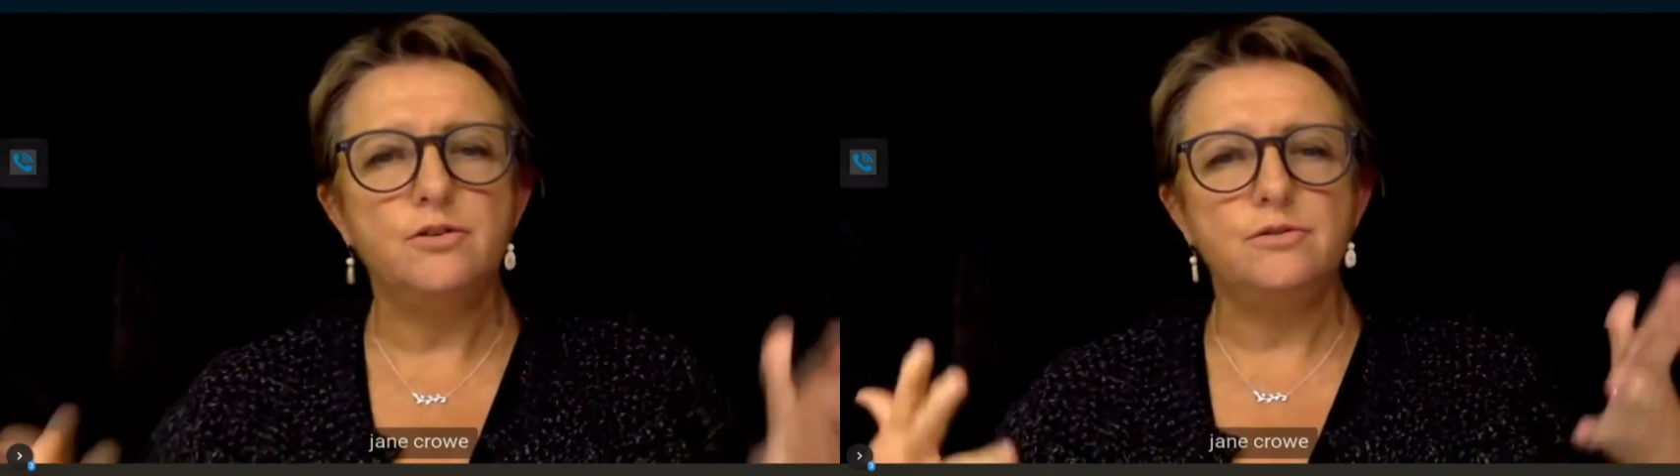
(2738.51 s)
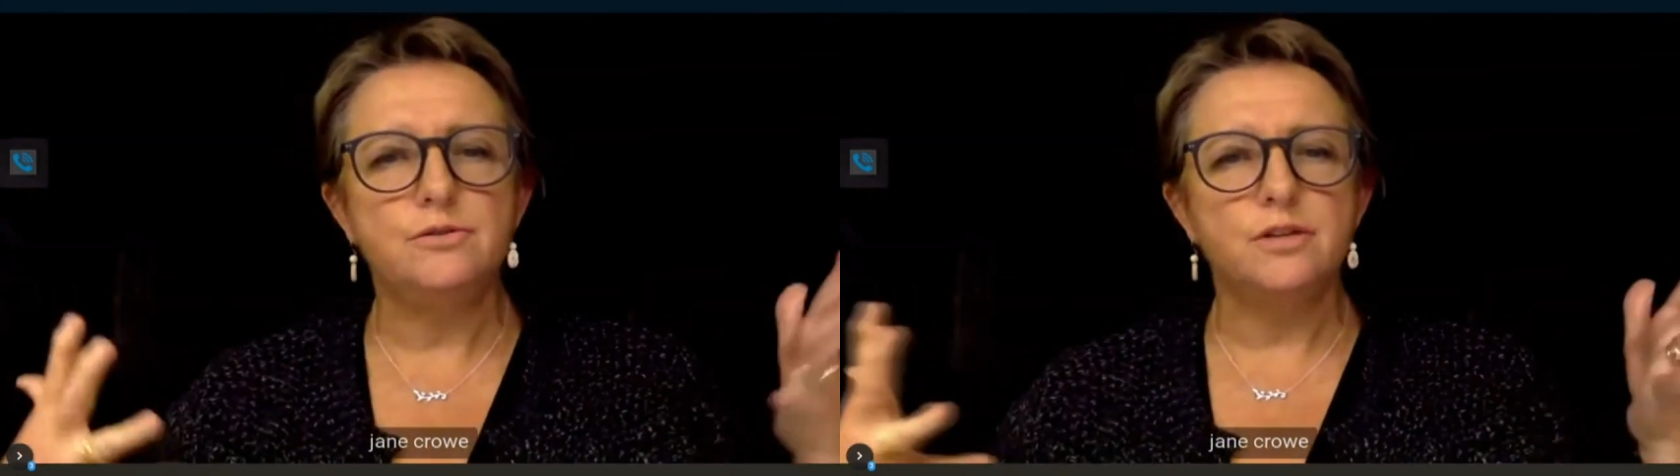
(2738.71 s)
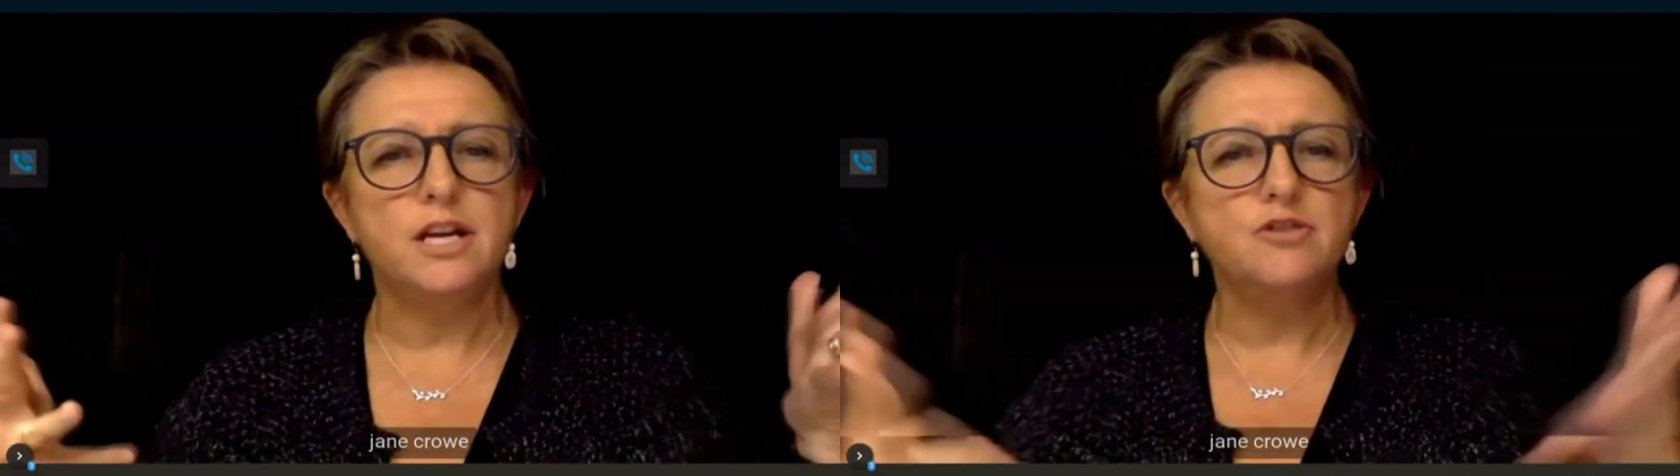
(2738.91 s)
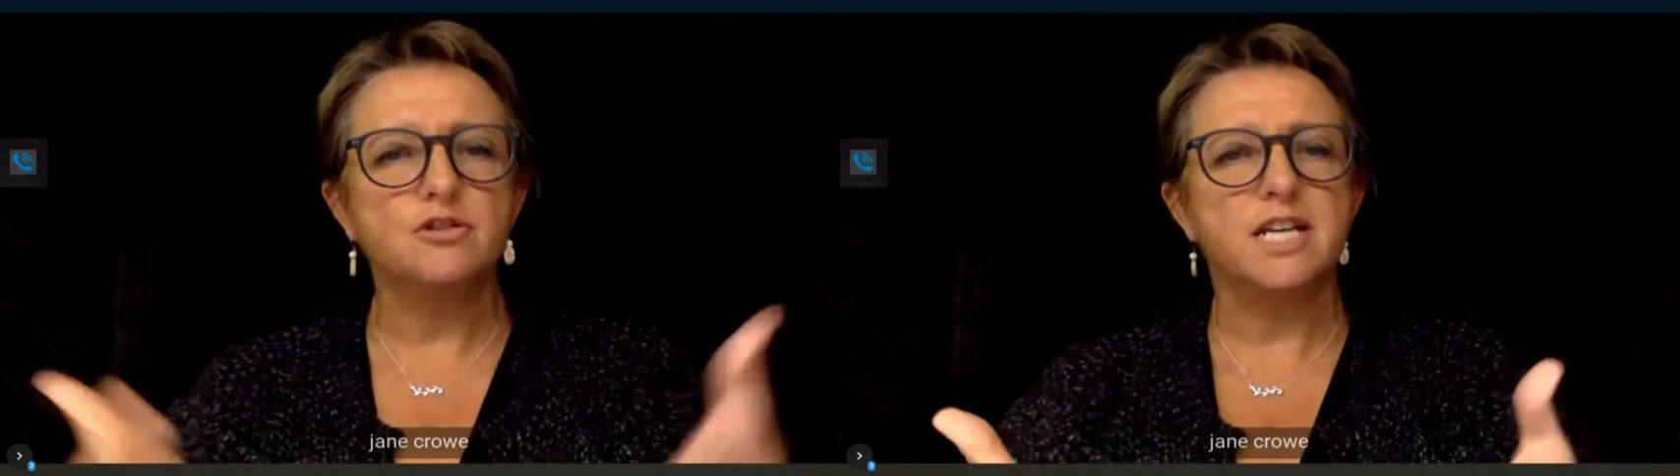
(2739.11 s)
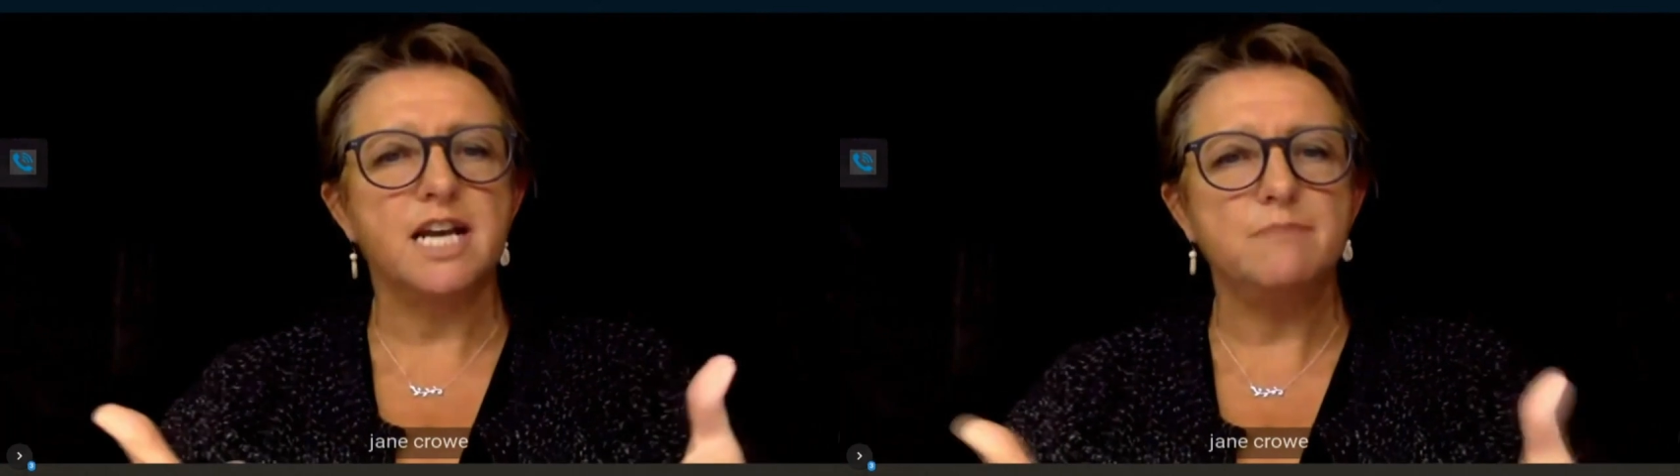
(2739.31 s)
Who in
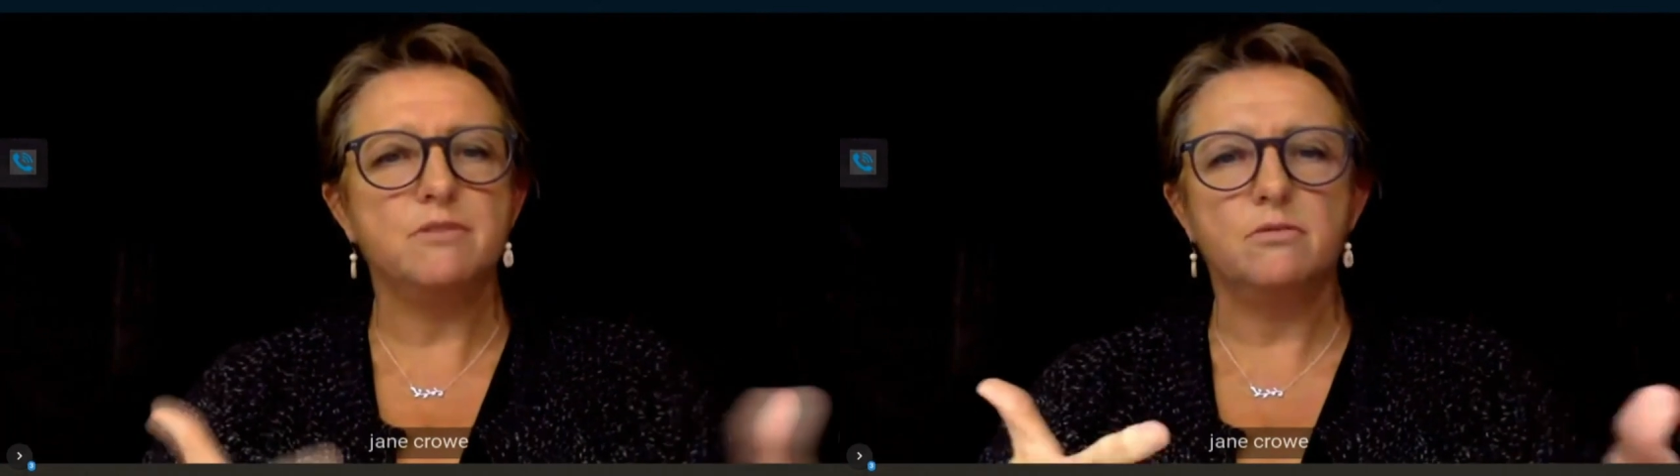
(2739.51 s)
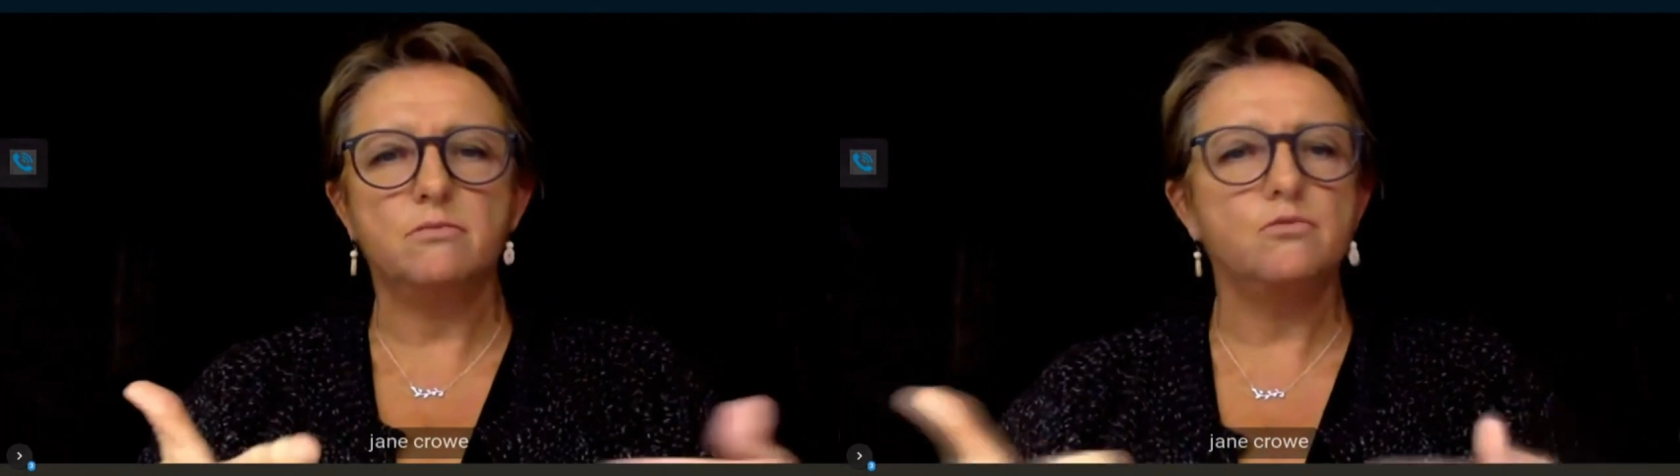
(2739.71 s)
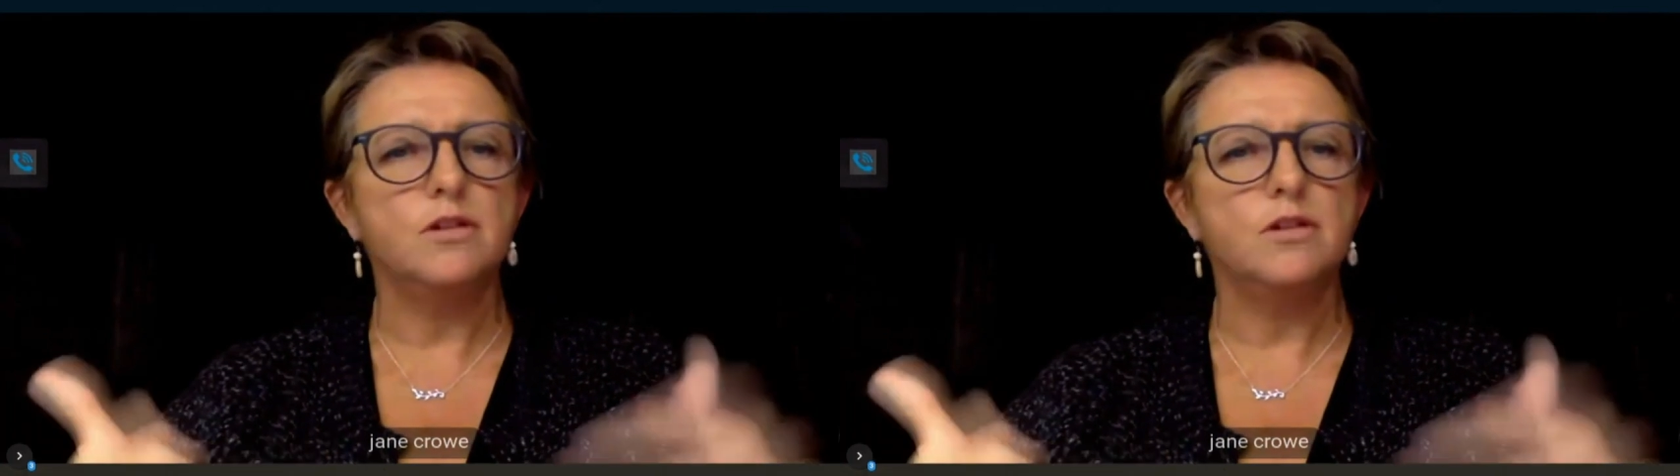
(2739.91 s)
your team that